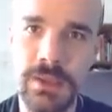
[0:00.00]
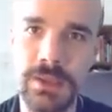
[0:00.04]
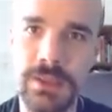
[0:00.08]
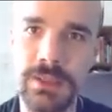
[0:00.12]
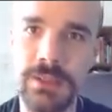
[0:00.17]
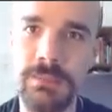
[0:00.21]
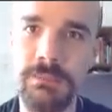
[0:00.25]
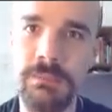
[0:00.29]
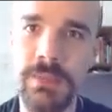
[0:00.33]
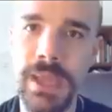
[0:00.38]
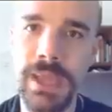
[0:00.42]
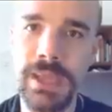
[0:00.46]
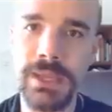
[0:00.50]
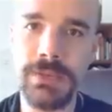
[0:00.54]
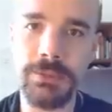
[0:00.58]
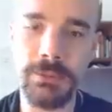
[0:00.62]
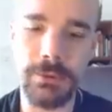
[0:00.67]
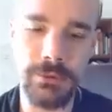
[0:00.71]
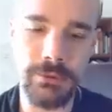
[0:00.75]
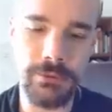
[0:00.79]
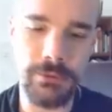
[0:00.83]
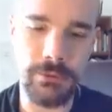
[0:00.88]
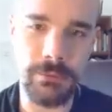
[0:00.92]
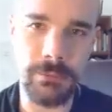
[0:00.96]
the
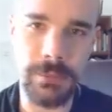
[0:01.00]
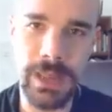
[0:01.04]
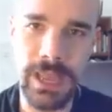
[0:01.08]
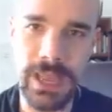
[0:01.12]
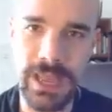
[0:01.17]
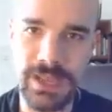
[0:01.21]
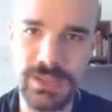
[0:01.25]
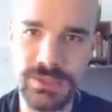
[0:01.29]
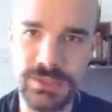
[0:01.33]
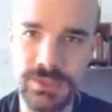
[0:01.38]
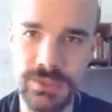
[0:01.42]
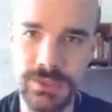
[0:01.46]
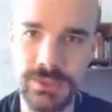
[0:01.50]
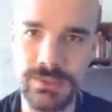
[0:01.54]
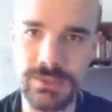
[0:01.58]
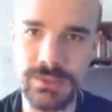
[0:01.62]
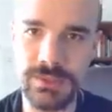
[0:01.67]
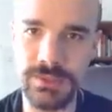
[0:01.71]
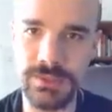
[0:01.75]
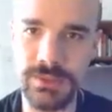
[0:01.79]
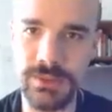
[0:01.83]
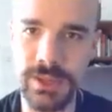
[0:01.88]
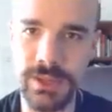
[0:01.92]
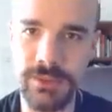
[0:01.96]
manual for bash. Let's
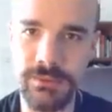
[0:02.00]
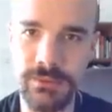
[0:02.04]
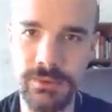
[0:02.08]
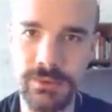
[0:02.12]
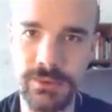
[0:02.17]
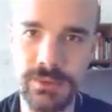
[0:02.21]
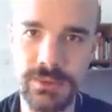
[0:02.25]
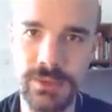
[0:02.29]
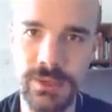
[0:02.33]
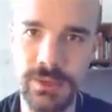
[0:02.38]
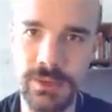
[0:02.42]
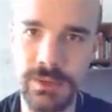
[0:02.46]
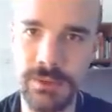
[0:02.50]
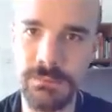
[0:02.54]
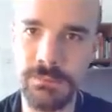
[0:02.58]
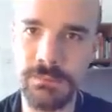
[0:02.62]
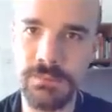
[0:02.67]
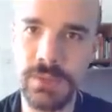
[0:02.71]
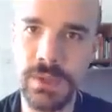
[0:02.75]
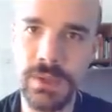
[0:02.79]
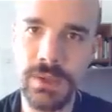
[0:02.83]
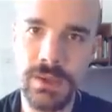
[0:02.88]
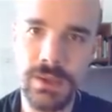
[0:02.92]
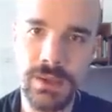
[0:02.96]
do that for a second.
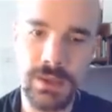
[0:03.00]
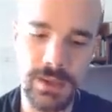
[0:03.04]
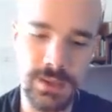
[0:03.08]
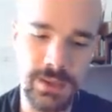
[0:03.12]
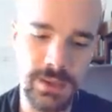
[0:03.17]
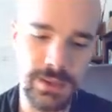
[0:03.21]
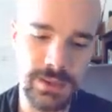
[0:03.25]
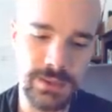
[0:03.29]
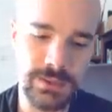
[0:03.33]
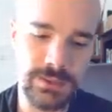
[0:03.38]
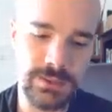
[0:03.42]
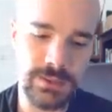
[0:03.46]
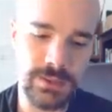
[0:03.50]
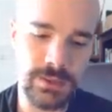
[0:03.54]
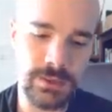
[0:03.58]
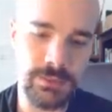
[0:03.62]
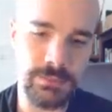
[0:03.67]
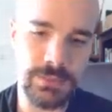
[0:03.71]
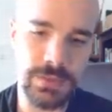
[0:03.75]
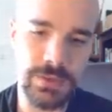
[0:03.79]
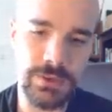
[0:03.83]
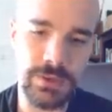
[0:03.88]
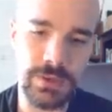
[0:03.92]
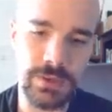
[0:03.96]
And
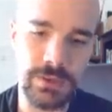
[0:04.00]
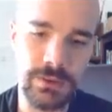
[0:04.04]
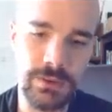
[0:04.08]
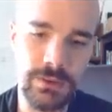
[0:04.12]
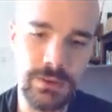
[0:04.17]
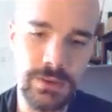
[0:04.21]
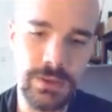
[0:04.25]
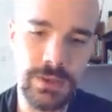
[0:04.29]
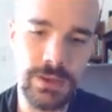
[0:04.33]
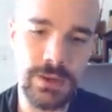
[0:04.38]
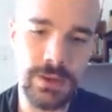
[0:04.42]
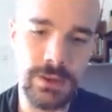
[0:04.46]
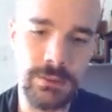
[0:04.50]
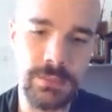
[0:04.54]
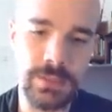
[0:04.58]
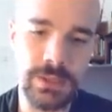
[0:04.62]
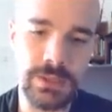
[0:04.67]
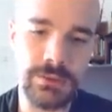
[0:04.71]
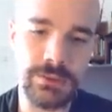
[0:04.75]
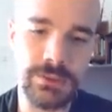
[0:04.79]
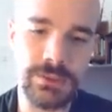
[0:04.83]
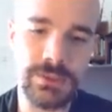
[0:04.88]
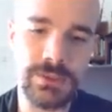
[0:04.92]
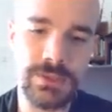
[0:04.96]
um, you can look it up and
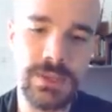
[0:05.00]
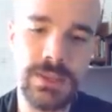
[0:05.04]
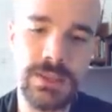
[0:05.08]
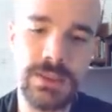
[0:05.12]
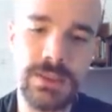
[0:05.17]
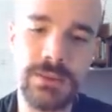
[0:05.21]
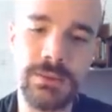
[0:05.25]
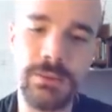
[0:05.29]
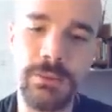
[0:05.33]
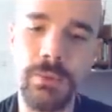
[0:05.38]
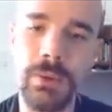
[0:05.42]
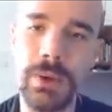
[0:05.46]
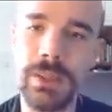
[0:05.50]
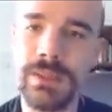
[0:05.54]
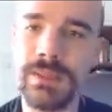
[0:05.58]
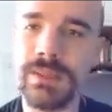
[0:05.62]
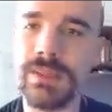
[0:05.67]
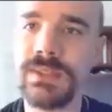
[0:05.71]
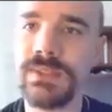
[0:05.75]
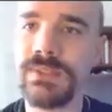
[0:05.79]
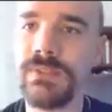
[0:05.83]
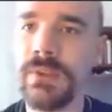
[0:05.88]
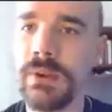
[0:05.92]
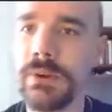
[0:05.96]
you'll see that what
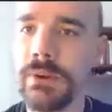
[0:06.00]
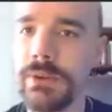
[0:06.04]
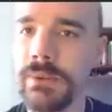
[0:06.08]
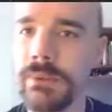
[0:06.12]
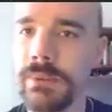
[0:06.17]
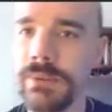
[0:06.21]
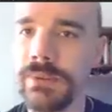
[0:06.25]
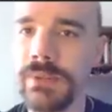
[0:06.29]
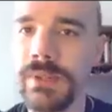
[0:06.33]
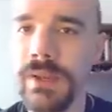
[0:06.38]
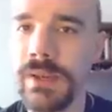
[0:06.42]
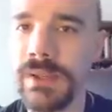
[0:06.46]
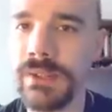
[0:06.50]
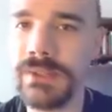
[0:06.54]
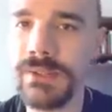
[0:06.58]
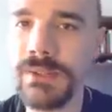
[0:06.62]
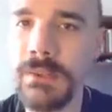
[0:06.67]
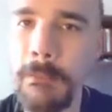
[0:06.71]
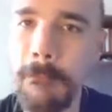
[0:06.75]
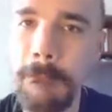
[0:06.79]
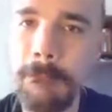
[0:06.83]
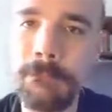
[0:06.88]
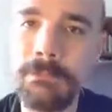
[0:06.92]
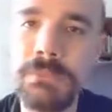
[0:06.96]
this variable does
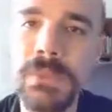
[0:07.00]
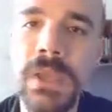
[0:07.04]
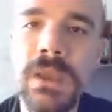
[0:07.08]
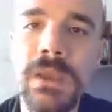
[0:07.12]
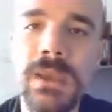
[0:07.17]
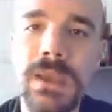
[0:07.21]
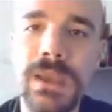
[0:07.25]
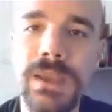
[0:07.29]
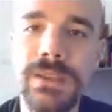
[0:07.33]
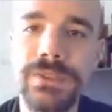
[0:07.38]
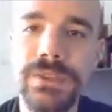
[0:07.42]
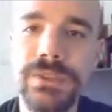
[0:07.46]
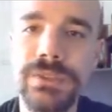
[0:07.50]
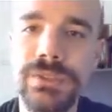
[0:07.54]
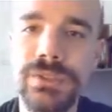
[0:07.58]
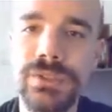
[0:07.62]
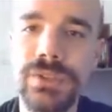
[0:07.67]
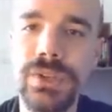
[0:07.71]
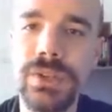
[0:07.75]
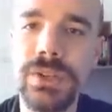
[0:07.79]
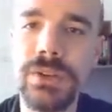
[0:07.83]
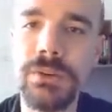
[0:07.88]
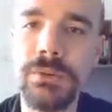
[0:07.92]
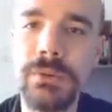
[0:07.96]
is it
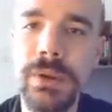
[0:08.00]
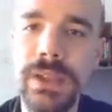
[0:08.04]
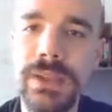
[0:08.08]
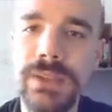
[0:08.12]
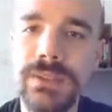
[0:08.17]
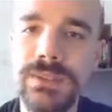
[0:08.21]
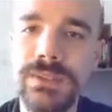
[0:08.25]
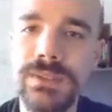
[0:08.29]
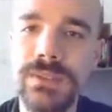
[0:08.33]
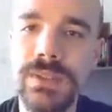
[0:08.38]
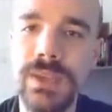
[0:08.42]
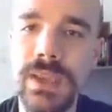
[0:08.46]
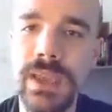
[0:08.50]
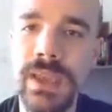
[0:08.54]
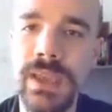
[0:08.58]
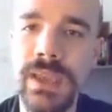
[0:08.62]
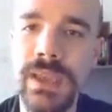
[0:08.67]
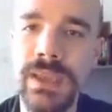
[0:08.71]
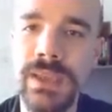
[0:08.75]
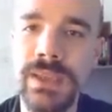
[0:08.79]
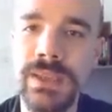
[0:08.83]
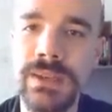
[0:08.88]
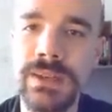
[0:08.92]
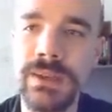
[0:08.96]
generates
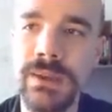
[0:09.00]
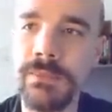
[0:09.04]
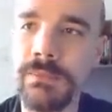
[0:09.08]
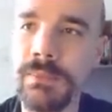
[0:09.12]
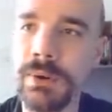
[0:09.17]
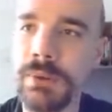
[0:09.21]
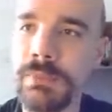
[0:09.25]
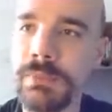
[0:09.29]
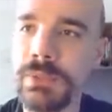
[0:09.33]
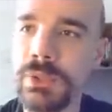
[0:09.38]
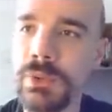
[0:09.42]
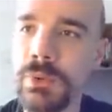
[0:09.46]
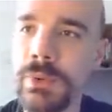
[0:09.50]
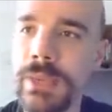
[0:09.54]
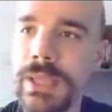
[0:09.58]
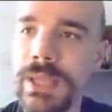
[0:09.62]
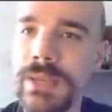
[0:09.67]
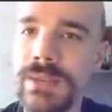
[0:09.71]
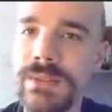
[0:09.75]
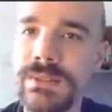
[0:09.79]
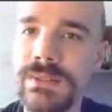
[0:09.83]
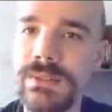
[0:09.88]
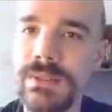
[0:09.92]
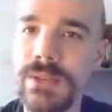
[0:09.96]
a number
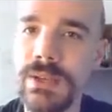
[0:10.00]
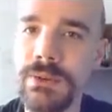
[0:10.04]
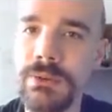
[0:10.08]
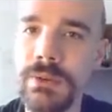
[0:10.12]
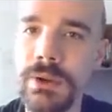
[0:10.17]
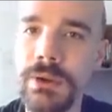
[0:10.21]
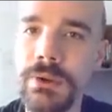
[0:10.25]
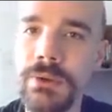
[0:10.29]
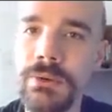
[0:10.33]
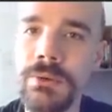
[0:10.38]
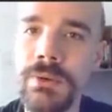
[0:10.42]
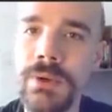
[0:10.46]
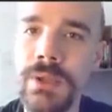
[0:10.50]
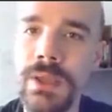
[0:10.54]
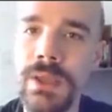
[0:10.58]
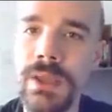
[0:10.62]
between 0